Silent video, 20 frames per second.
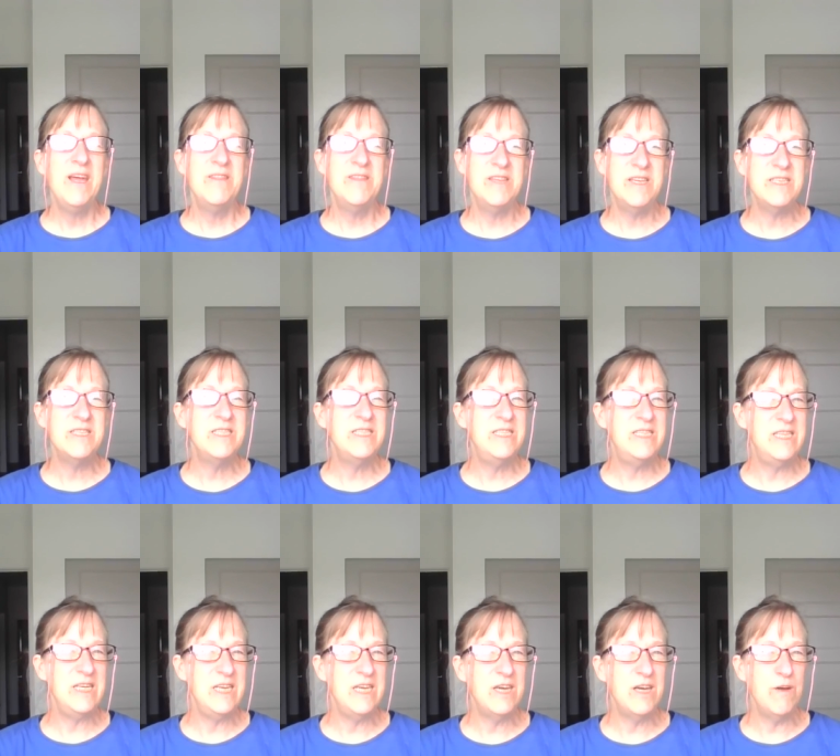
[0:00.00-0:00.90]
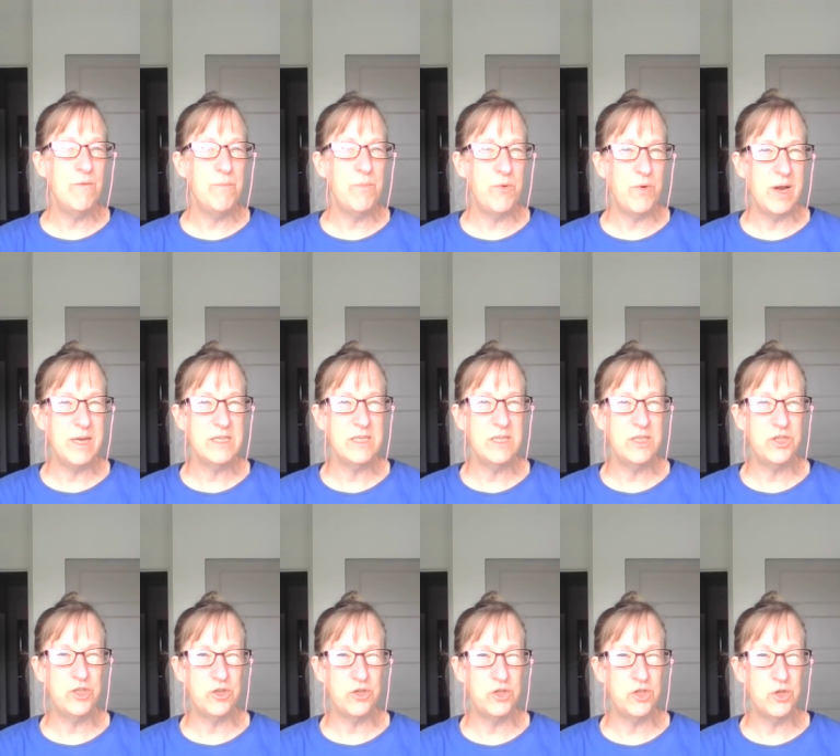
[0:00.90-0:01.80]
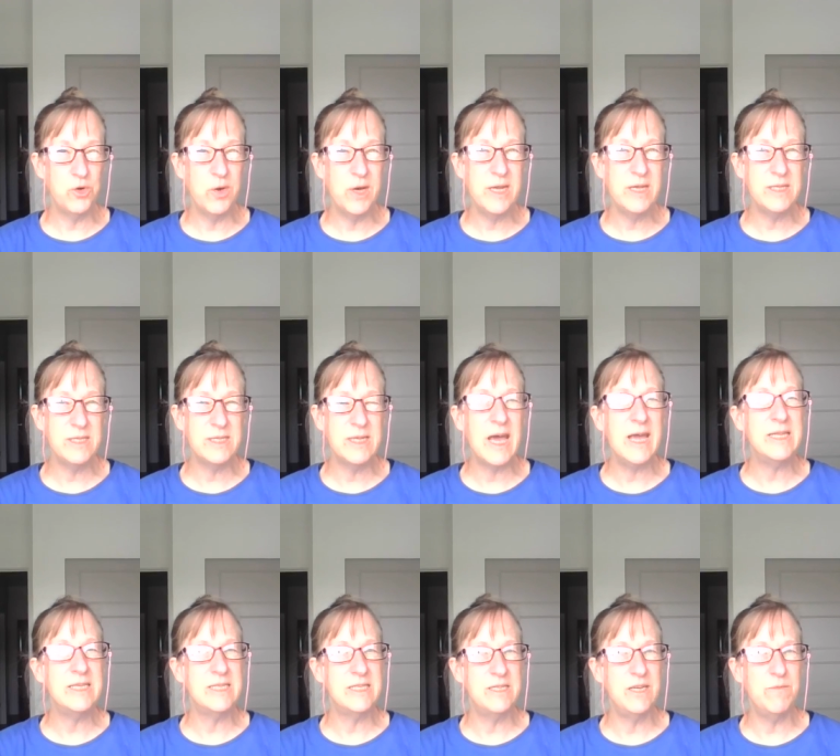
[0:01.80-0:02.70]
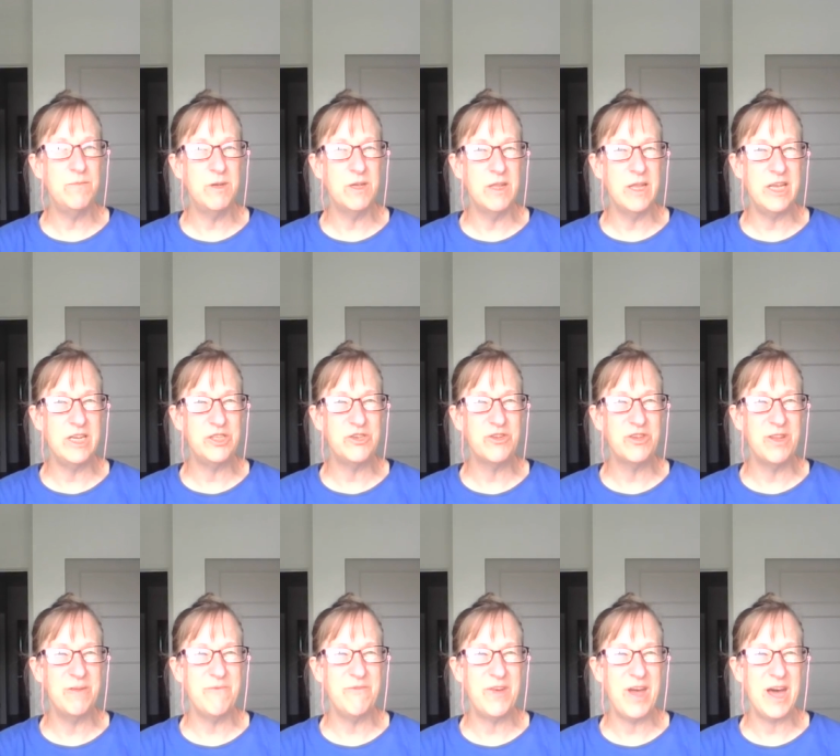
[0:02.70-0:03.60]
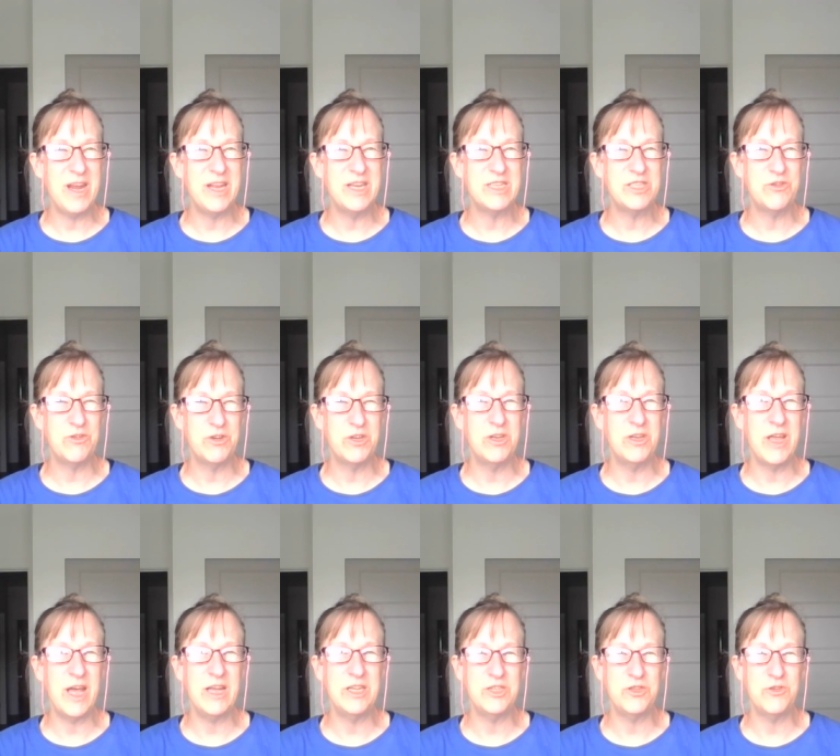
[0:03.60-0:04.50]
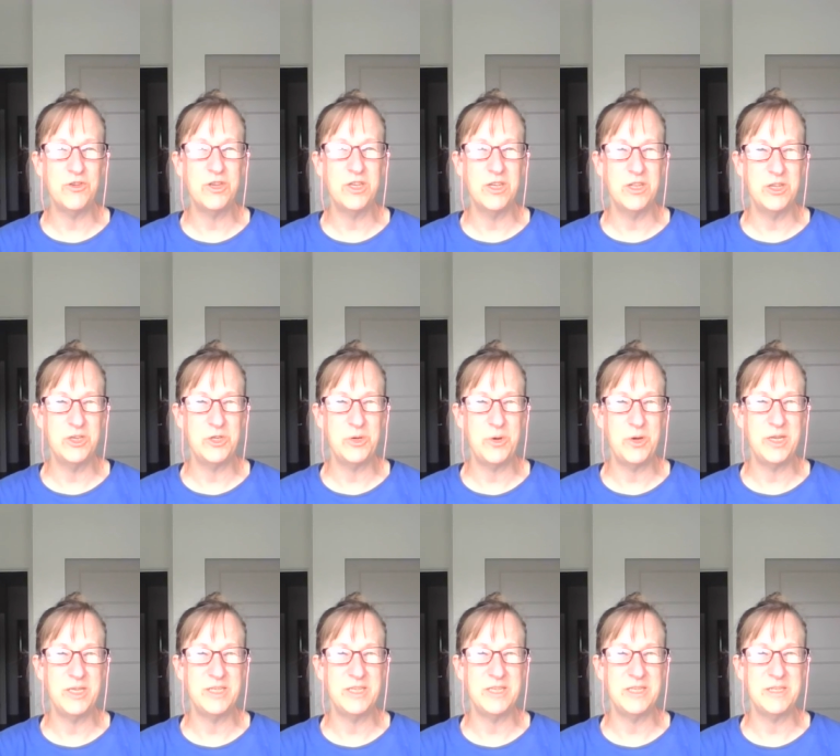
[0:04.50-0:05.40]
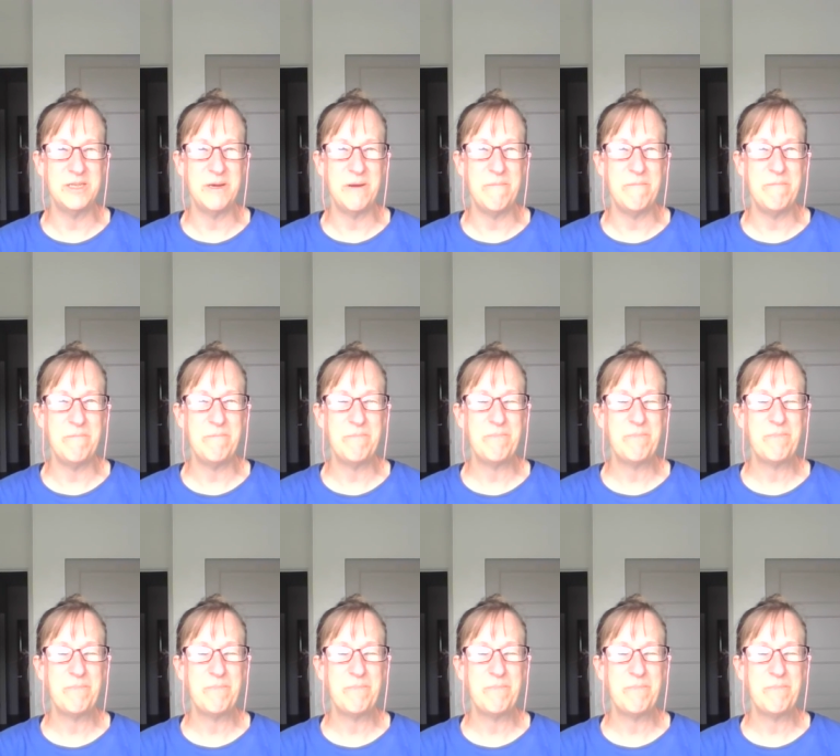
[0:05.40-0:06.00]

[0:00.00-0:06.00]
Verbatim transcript: This decompresses your joints and stimulates your lymphatic circu and circulatory system.